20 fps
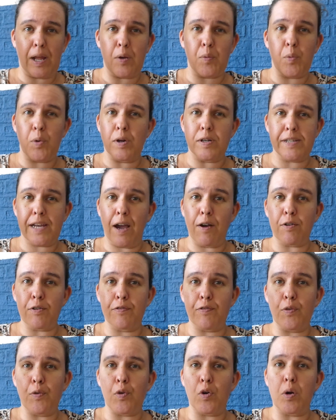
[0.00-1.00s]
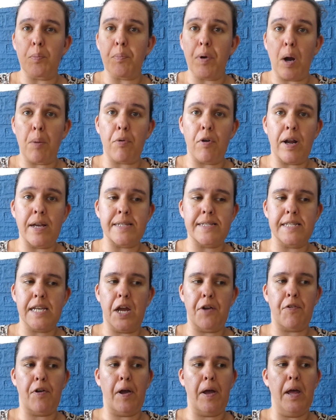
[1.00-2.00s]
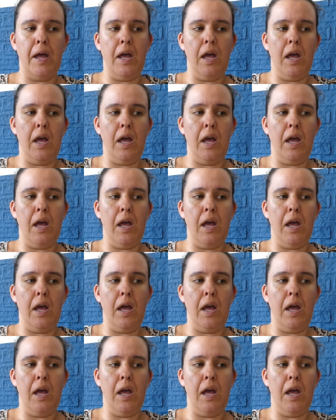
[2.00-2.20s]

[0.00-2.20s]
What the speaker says: worked out for Barbara and Sarah.